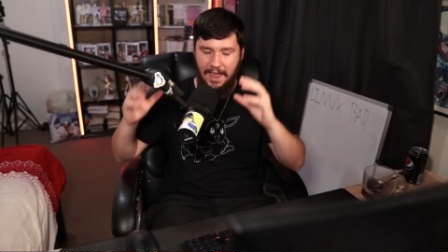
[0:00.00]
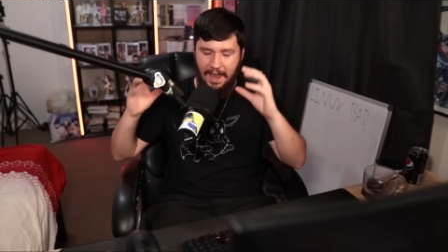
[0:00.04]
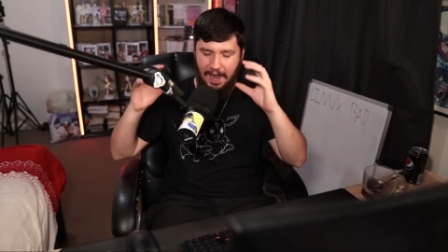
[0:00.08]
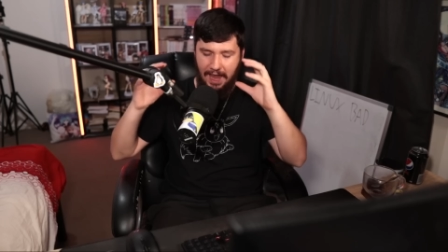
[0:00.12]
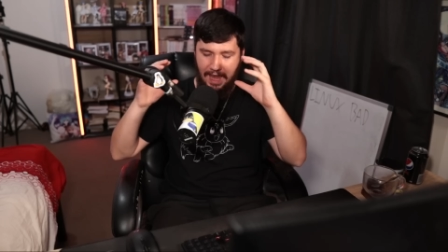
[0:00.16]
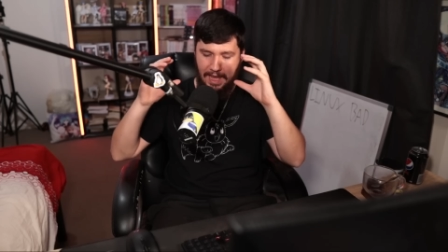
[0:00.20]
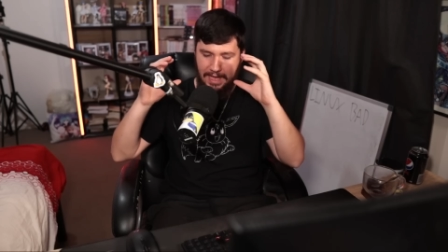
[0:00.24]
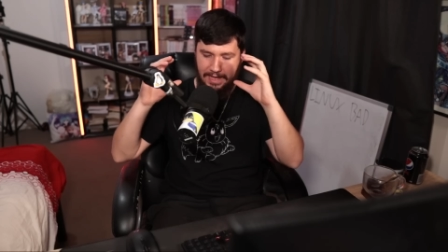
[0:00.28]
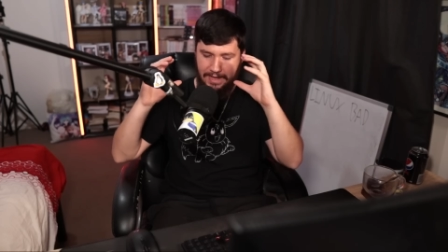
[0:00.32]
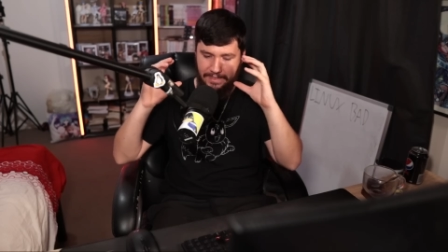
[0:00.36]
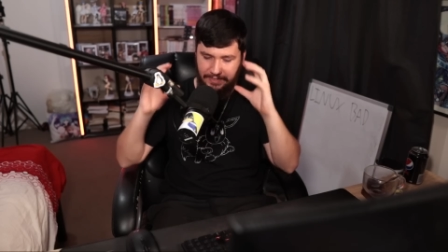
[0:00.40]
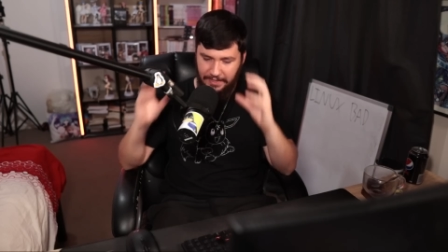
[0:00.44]

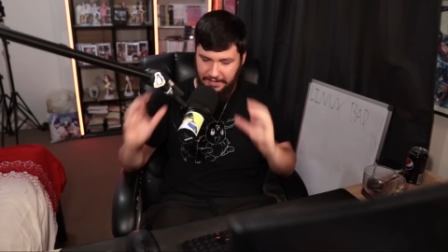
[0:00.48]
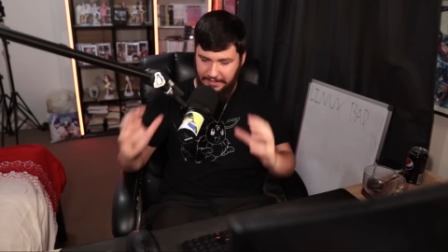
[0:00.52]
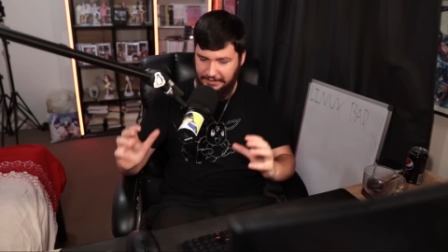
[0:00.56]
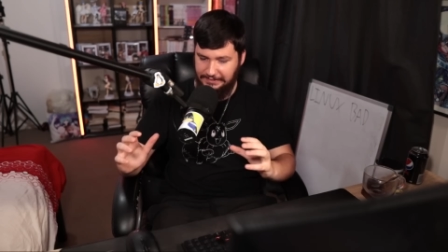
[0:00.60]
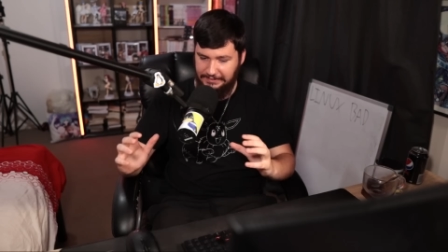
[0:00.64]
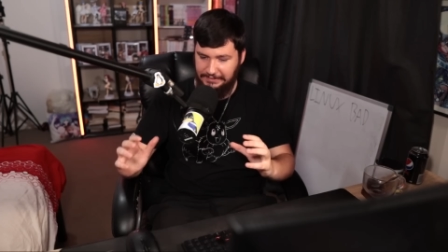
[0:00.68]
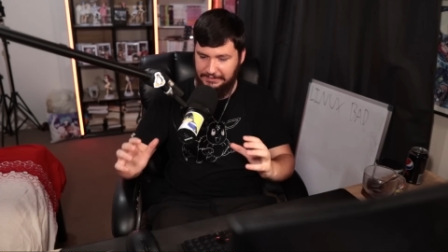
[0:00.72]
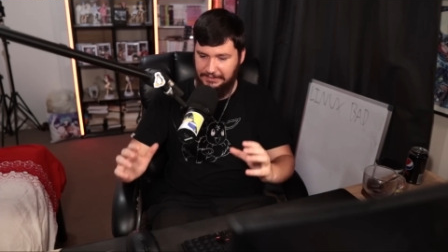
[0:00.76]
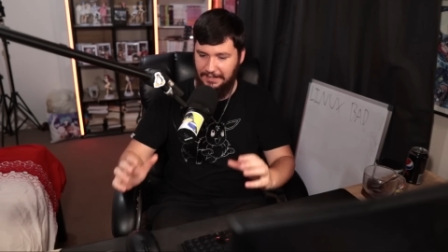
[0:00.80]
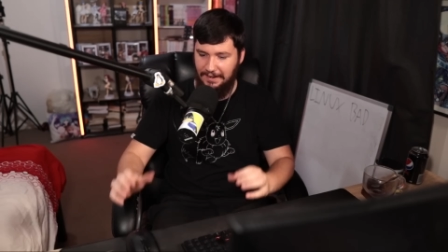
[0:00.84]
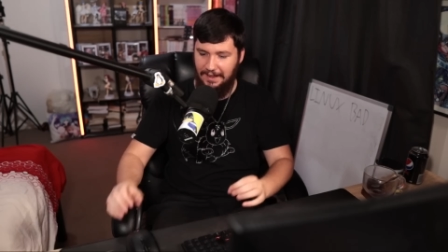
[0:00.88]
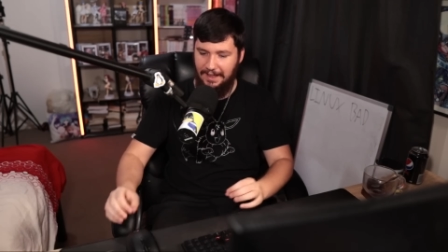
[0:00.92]
And
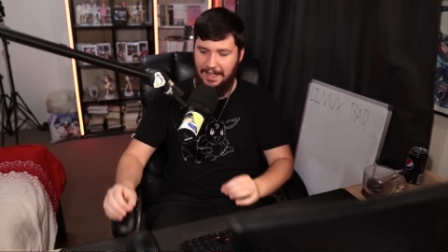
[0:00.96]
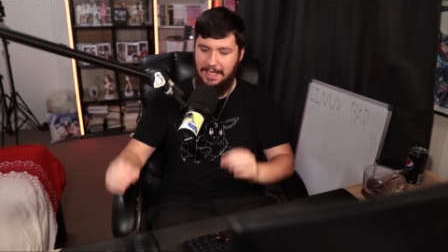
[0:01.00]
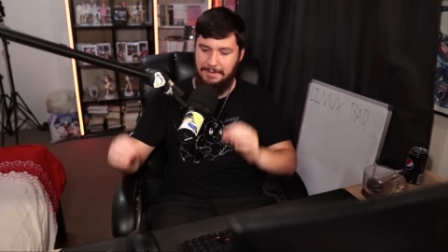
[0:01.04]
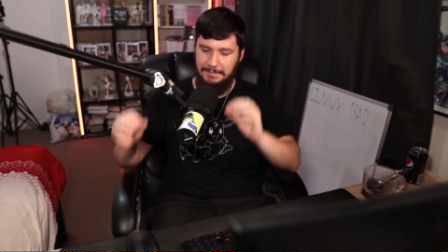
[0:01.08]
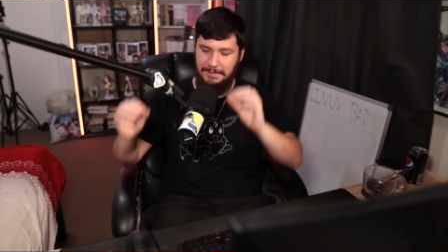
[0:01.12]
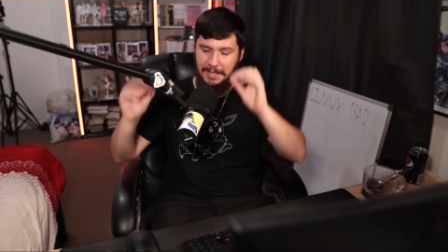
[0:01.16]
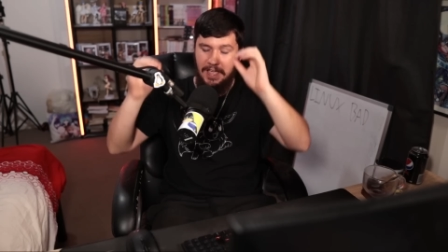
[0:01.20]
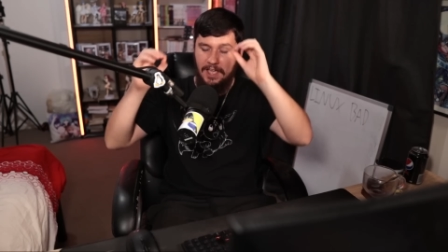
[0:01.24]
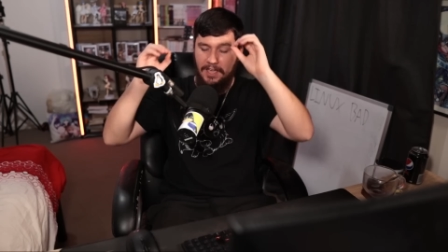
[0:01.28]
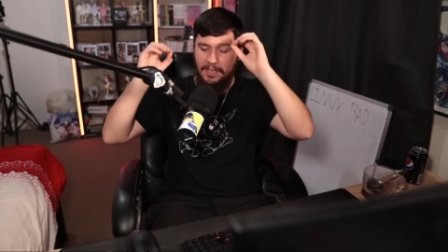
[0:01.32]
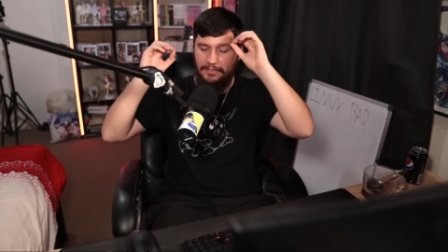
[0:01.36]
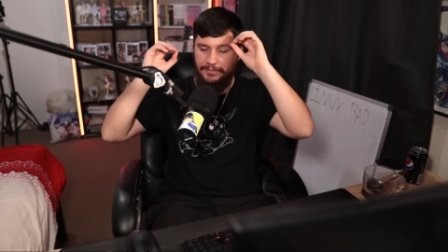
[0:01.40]
this time,
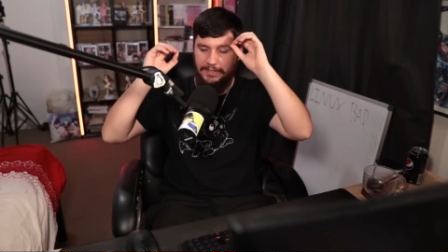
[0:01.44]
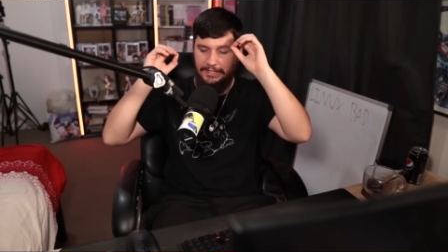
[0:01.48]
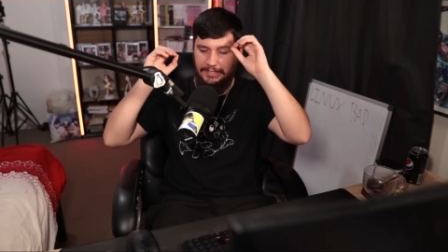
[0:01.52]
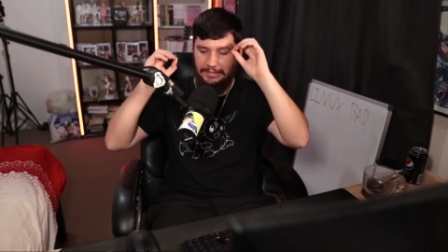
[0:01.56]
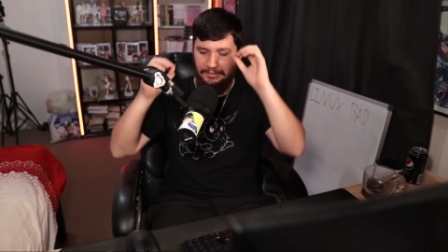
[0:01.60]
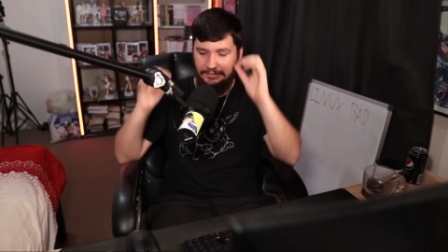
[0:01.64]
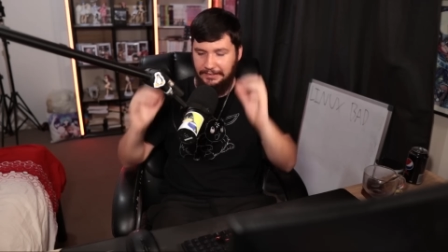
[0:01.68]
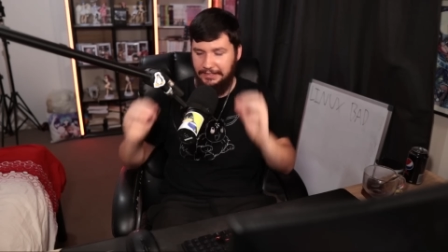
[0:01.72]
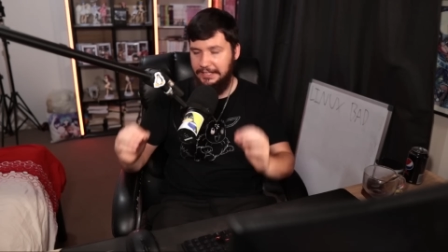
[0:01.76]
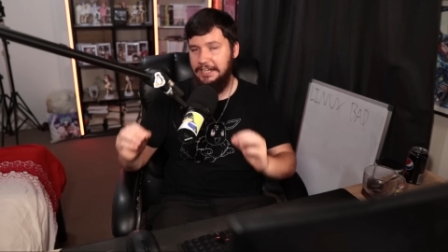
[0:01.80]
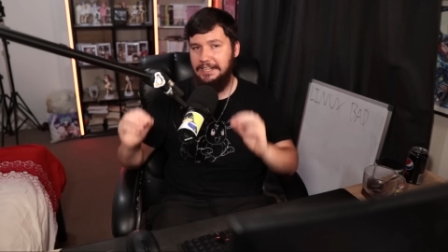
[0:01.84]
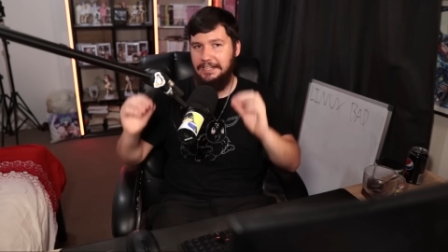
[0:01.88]
the
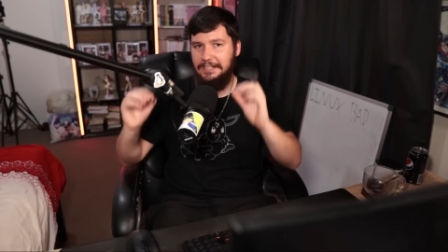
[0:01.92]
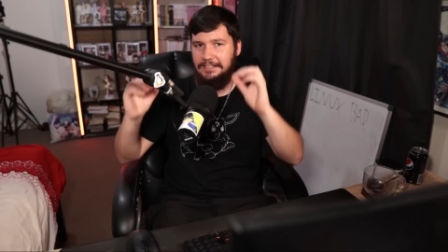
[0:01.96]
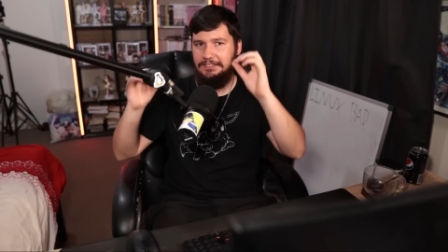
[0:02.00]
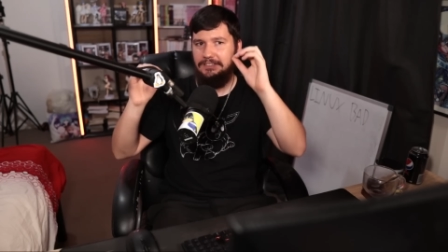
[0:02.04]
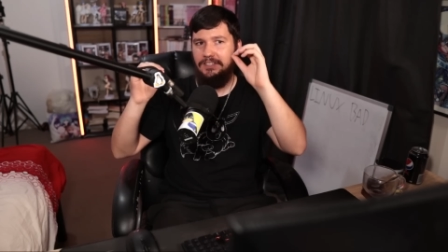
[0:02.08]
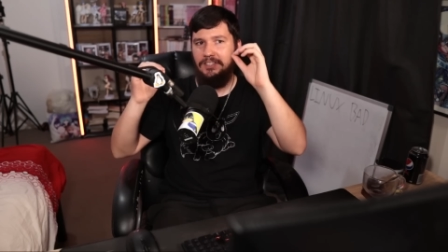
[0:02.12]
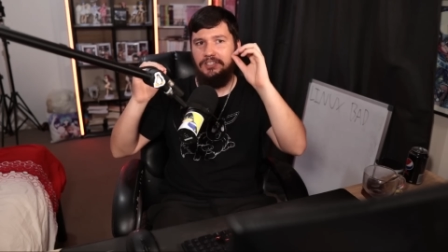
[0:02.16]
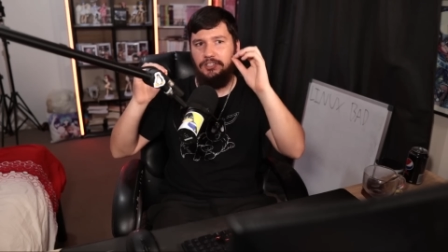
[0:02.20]
Linux